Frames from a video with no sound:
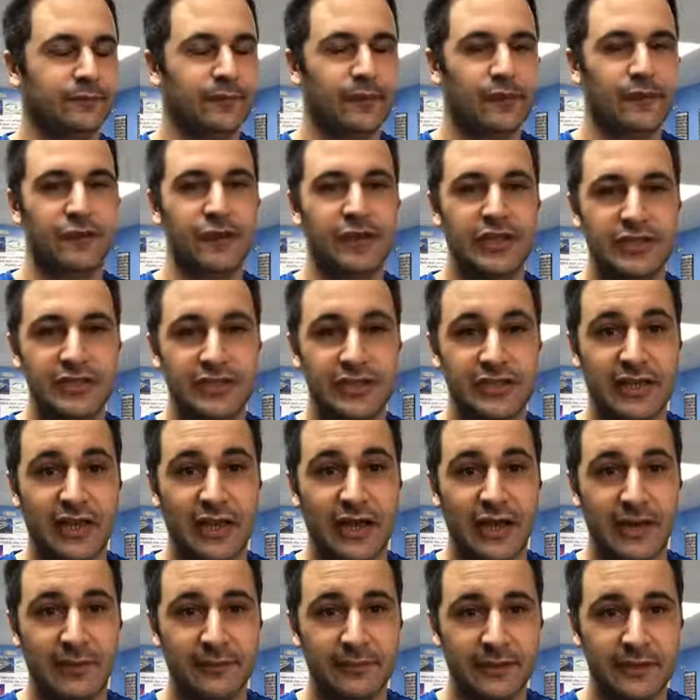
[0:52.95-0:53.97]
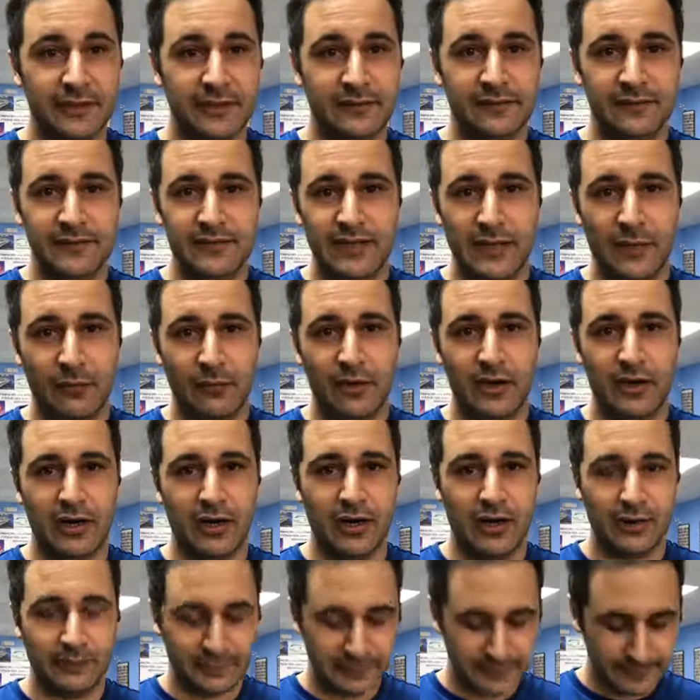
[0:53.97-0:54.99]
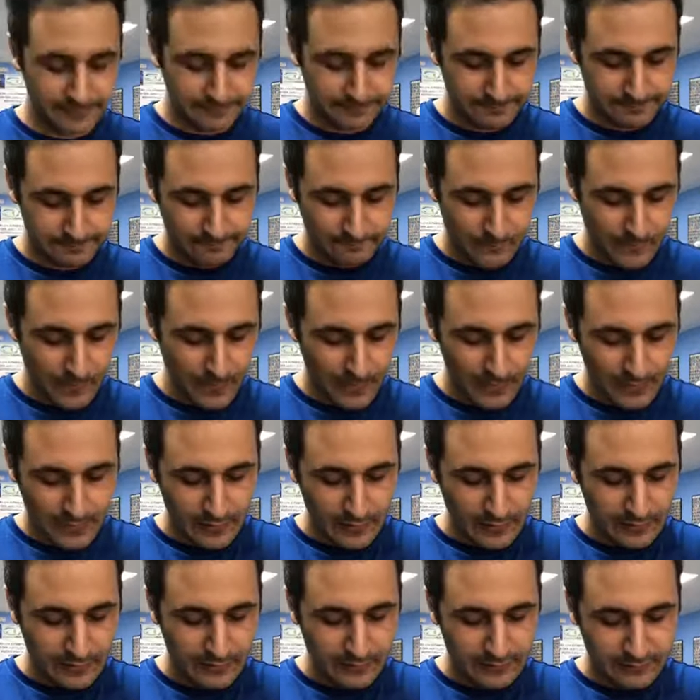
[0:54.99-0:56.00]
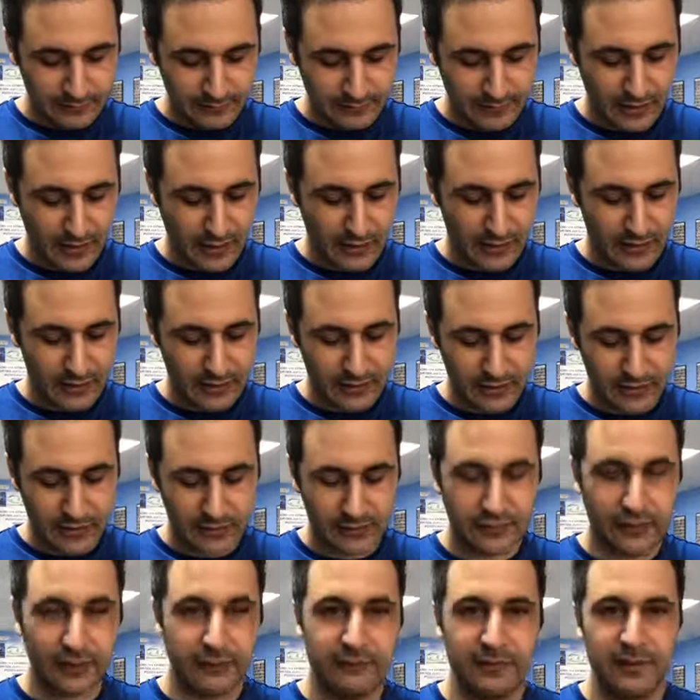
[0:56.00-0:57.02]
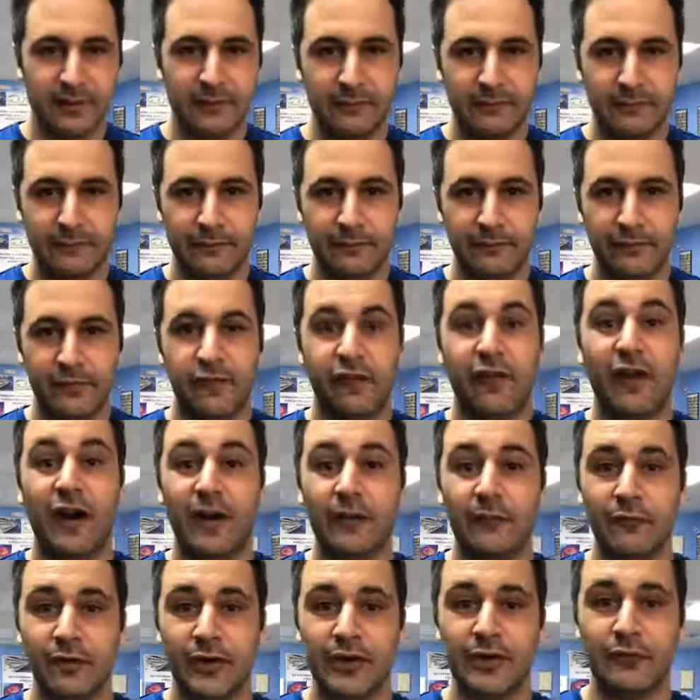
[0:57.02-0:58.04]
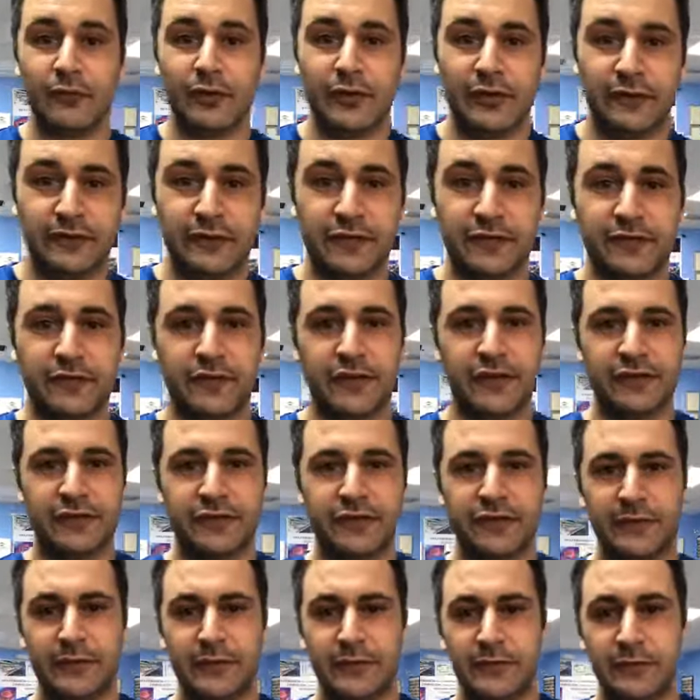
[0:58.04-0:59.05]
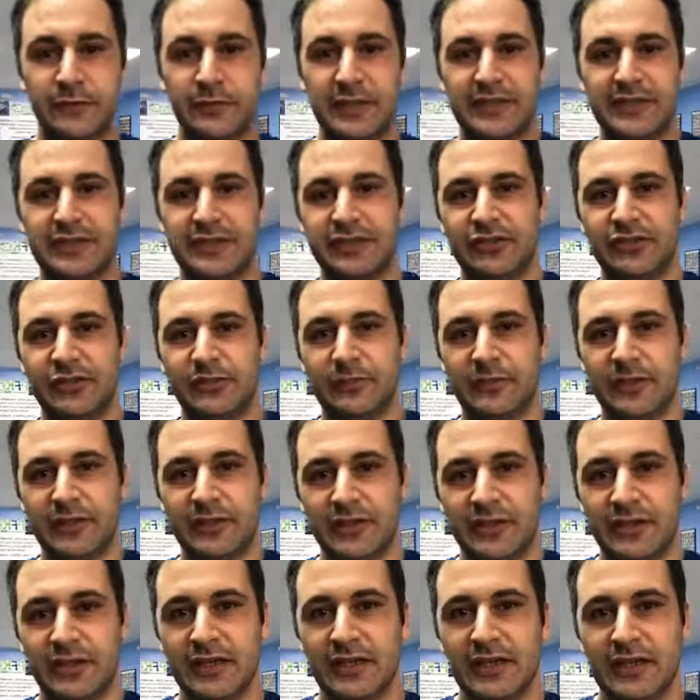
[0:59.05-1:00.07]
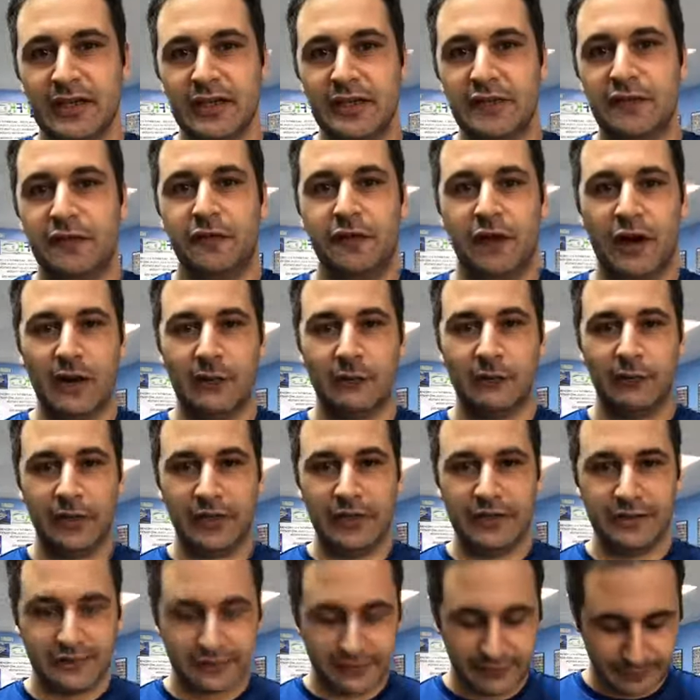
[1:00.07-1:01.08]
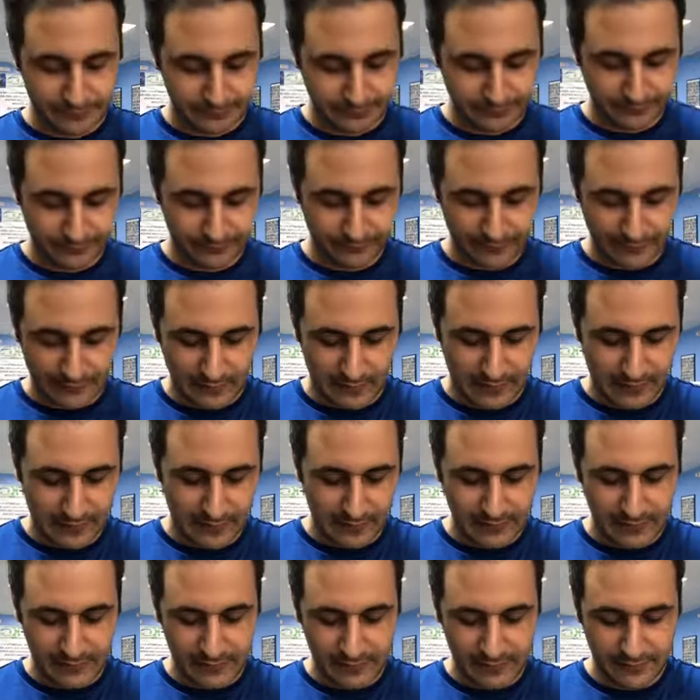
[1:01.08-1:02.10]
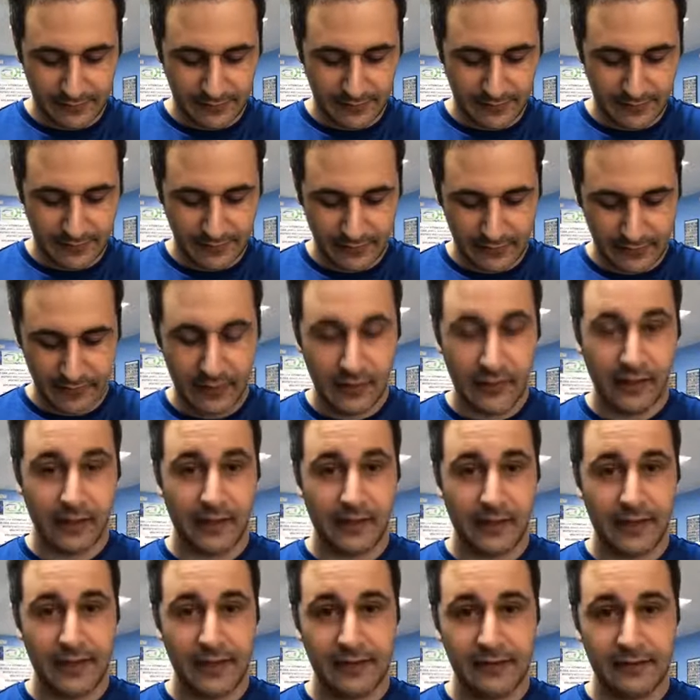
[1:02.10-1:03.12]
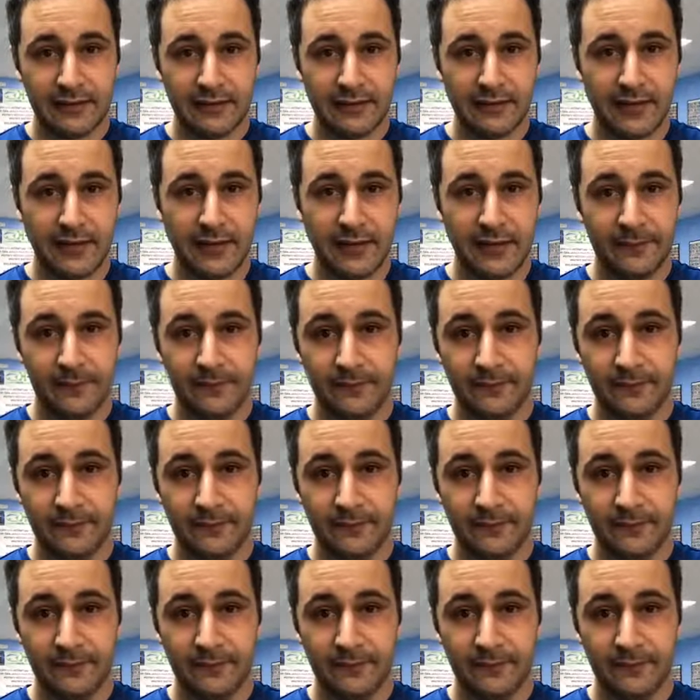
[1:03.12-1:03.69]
fish in the hobby, saltwater hobby. They've been farm raised, one of the first species to be farm raised. And